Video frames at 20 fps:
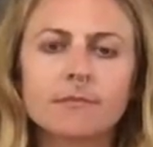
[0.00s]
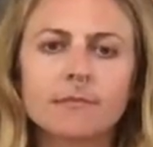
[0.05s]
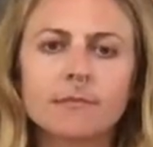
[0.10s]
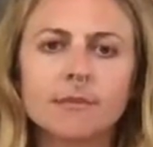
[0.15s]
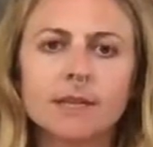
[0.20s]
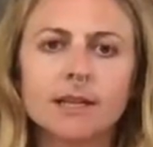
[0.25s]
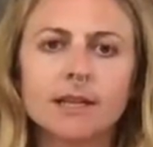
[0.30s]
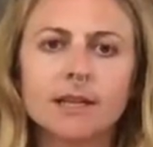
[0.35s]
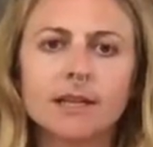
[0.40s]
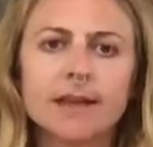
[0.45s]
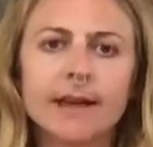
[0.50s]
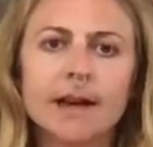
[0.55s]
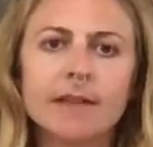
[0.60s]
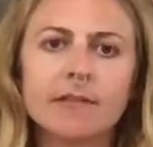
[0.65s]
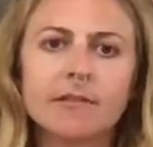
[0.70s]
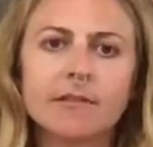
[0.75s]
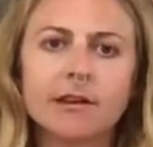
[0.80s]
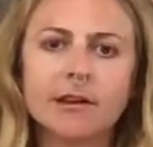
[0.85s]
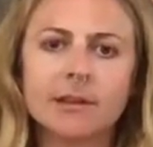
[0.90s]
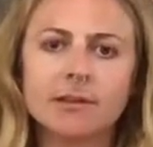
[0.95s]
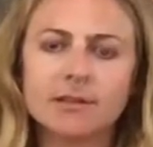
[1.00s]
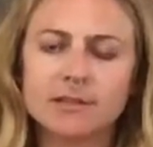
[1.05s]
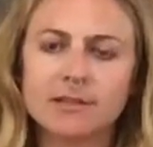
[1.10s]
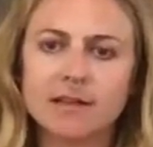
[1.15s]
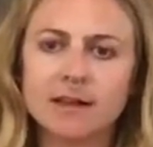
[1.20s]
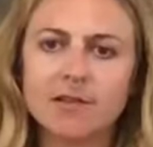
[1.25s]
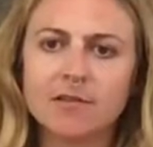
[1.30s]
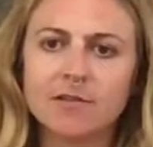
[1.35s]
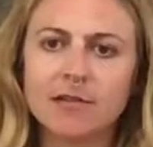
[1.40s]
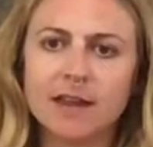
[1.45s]
And gathering
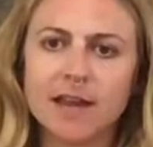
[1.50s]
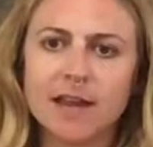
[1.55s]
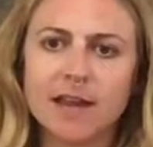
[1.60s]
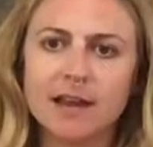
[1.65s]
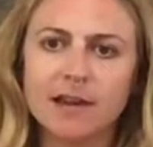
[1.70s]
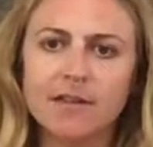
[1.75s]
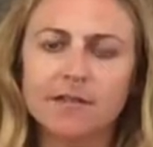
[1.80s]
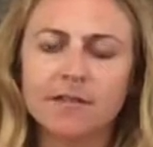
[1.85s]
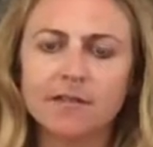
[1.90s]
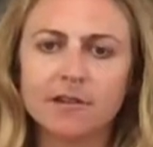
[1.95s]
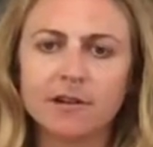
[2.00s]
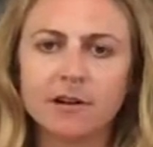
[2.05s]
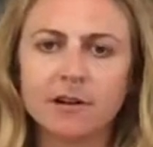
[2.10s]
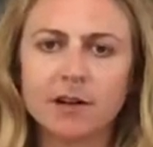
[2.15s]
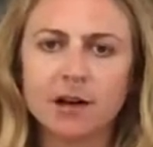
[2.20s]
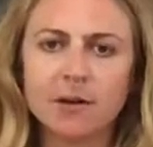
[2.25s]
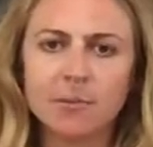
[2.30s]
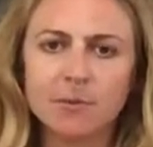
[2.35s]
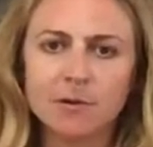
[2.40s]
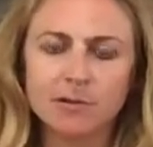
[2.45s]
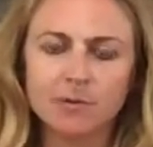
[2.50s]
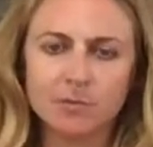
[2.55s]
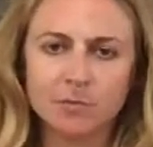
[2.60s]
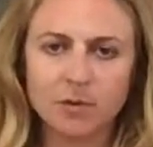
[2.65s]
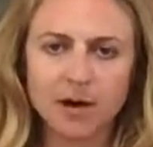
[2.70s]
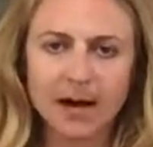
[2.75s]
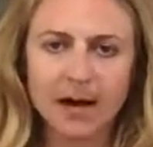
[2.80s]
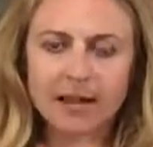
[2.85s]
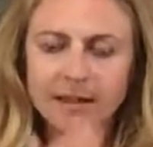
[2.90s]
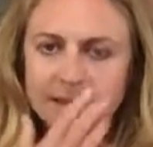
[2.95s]
yourself here for a couple of
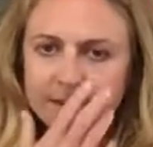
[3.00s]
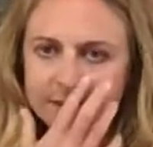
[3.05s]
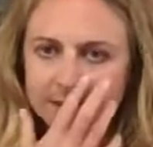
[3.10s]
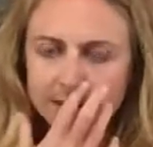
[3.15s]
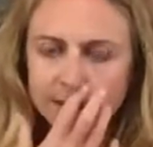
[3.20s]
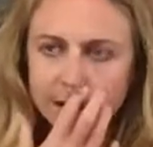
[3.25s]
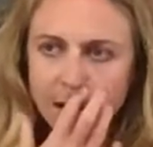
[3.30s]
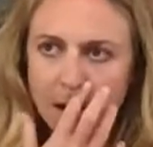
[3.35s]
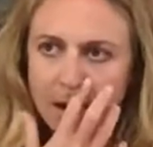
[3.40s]
breaths.